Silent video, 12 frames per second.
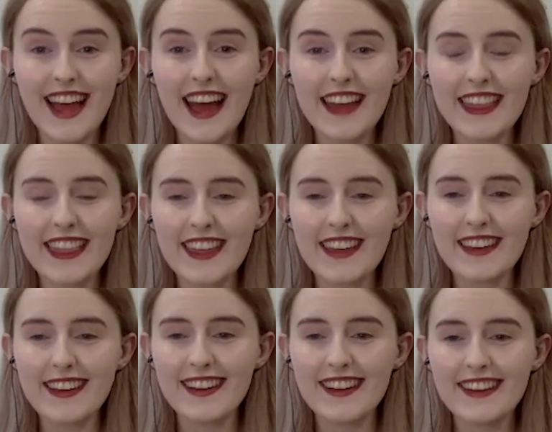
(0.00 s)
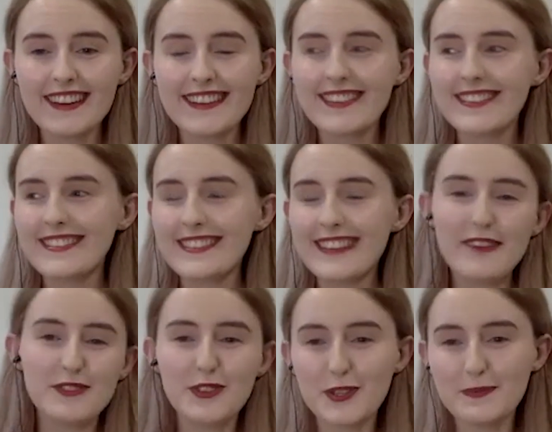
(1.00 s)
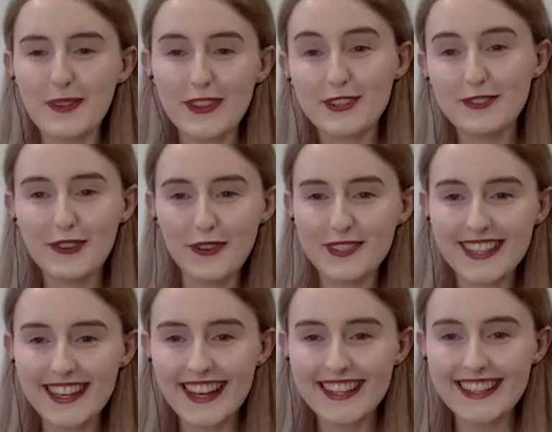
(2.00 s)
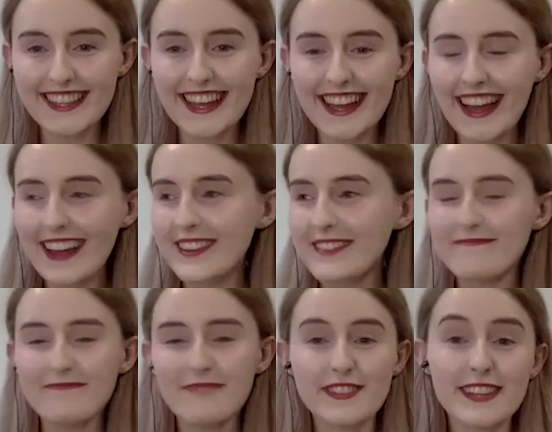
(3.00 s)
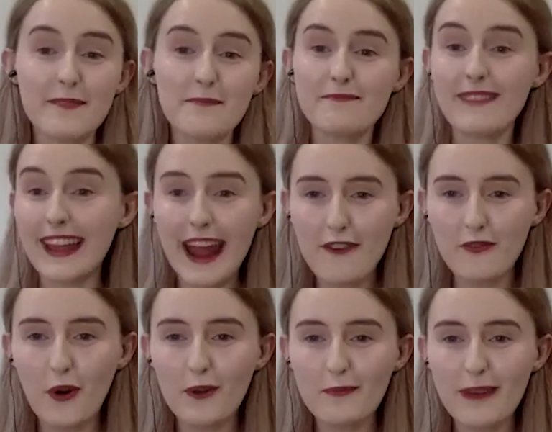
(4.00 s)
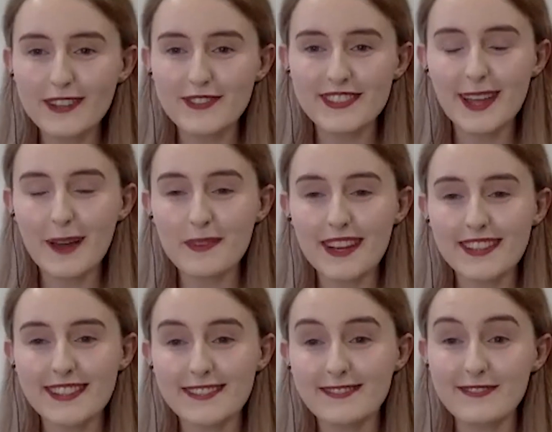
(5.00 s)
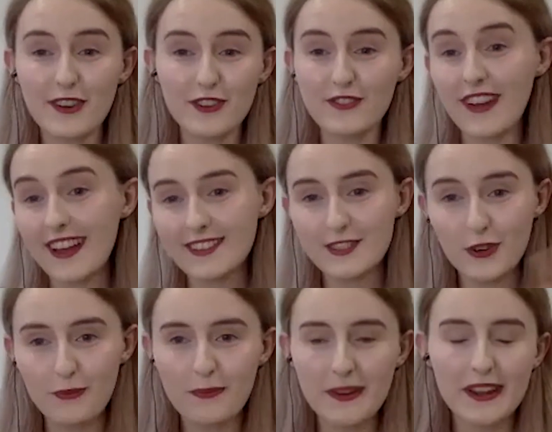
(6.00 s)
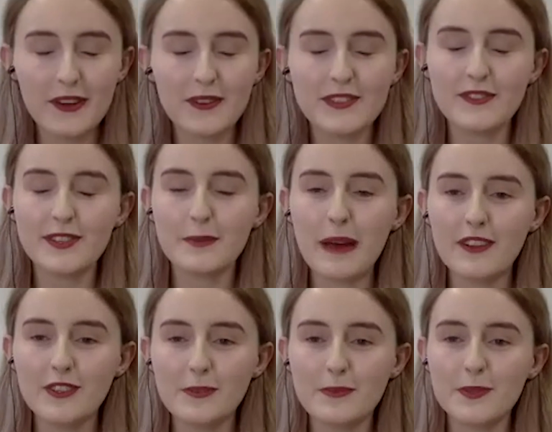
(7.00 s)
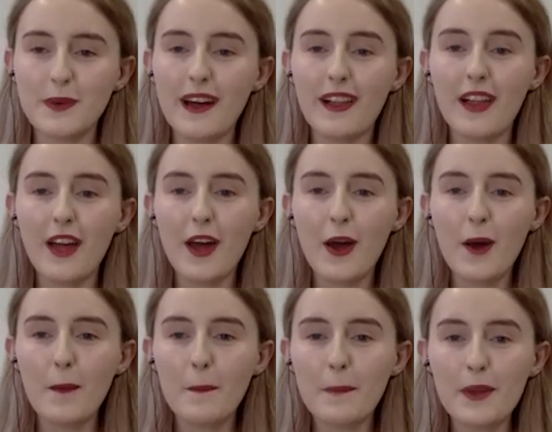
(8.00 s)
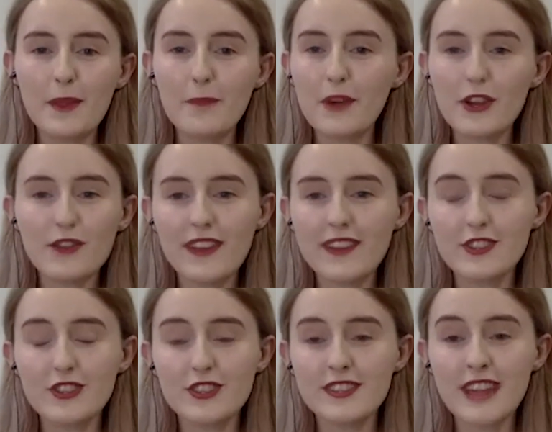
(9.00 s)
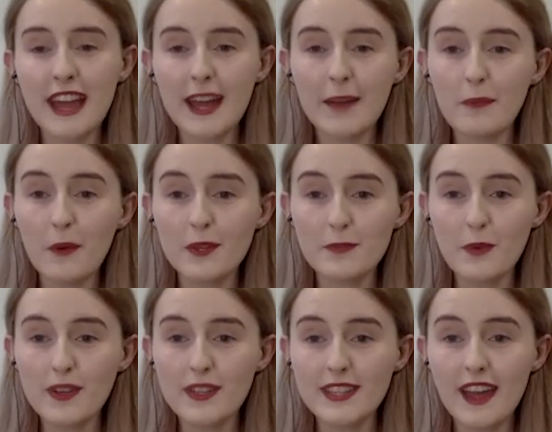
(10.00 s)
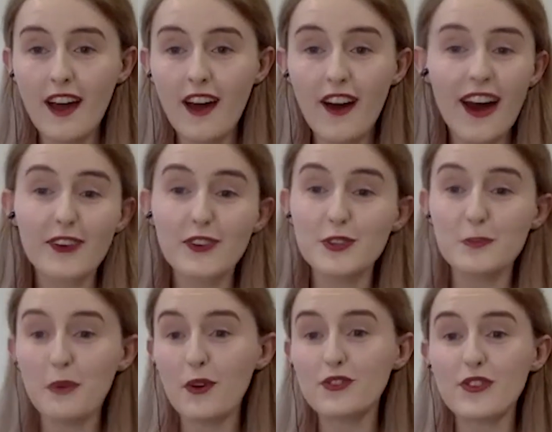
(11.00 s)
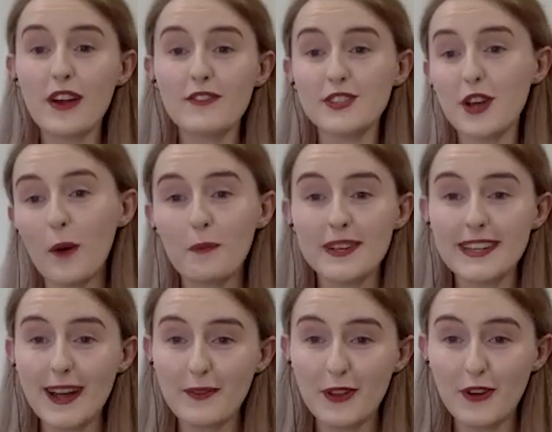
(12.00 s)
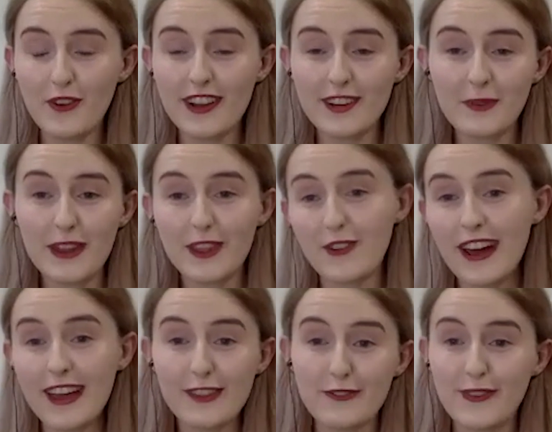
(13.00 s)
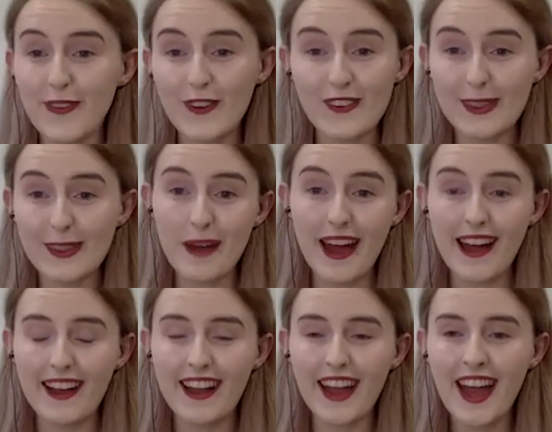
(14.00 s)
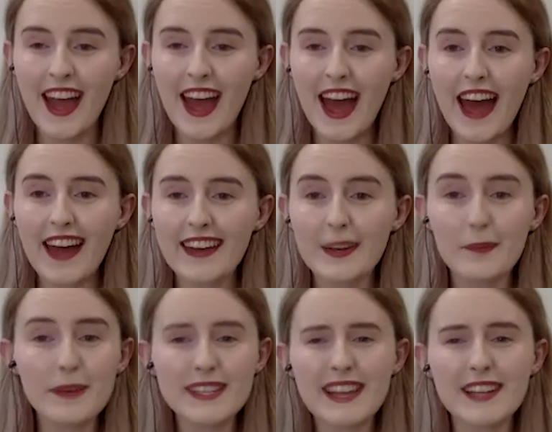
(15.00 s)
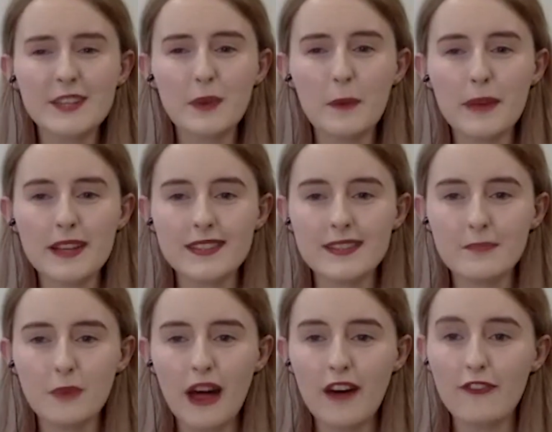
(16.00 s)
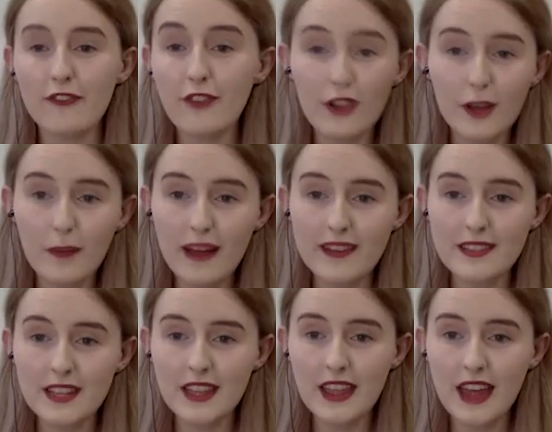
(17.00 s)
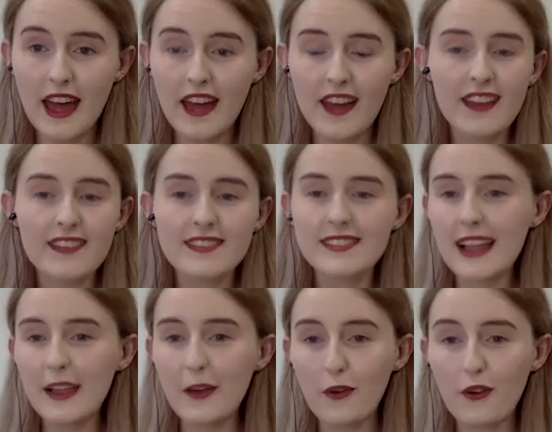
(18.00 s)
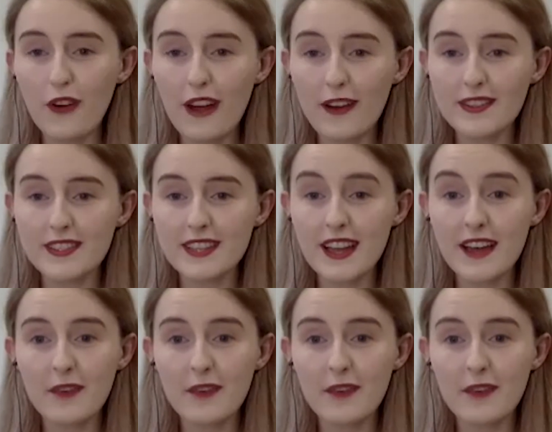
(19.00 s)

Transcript: I think everyone talks about the Tifosi in Italy, and also in F1, Max Verstappen has his Dutch fans, or when he goes over to Belgium as well. But the British fans just take motorsport into the heart and will support drivers up and down the grid, whether you're at the front or at the back. And it'll be exciting as well because we'll have full capacity there, sellout crowds.